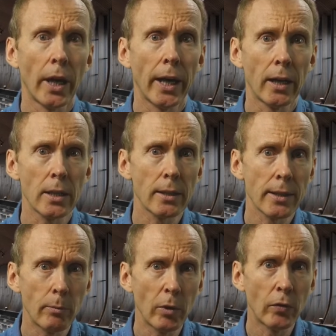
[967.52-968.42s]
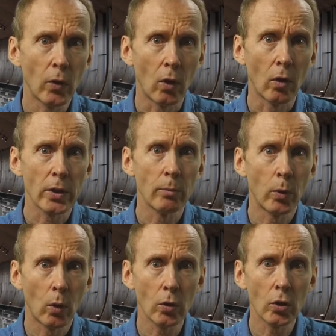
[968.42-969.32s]
And as I said before, it's
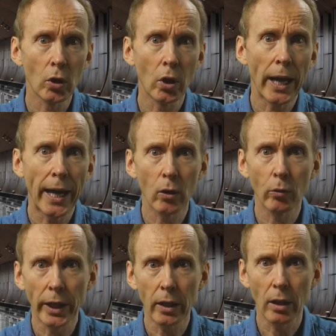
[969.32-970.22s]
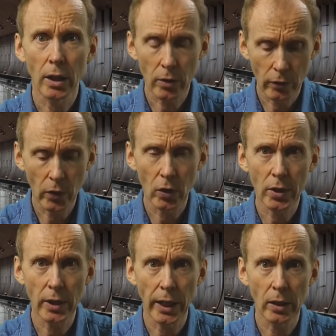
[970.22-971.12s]
important to learn how to recognize the
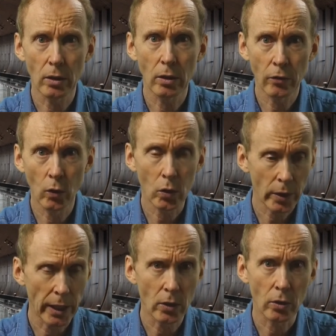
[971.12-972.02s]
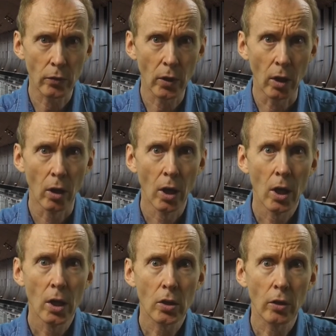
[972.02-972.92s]
4 stages of flow.
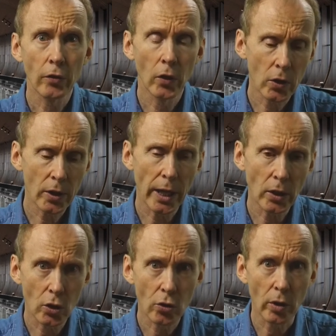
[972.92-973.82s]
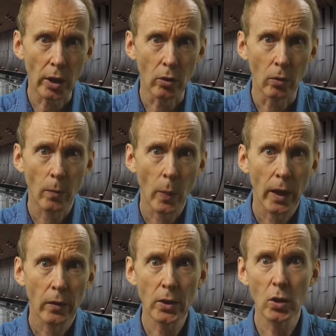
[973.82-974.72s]
So the first stage is struggle.
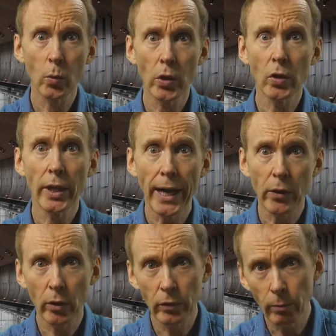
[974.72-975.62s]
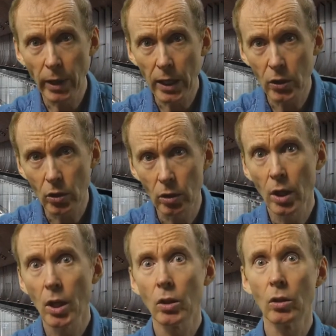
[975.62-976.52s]
This is where you gather information,
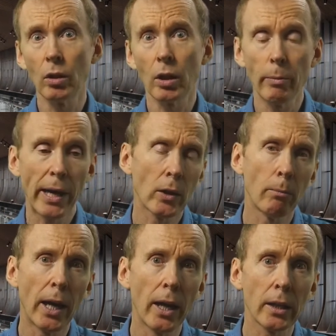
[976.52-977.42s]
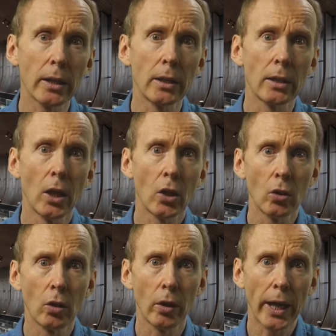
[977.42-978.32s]
you learn about the market, you
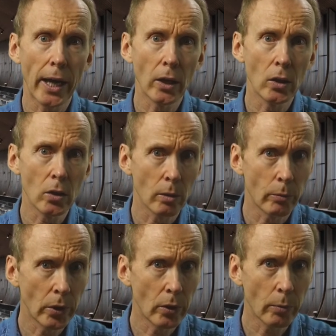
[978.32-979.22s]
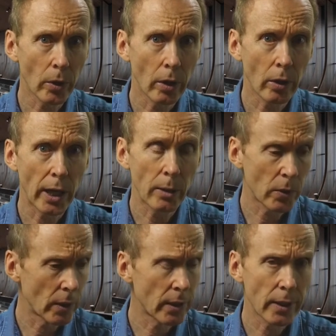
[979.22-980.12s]
learn how to use computer
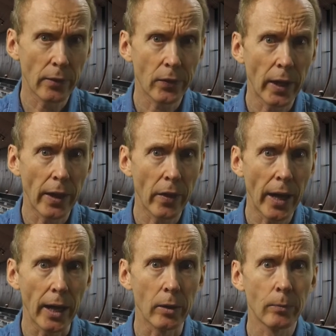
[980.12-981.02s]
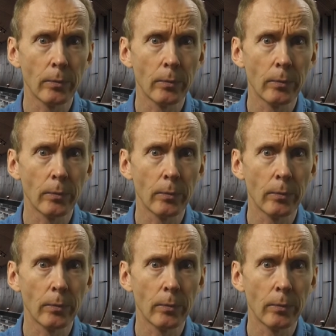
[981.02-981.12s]
programs and stuff like that.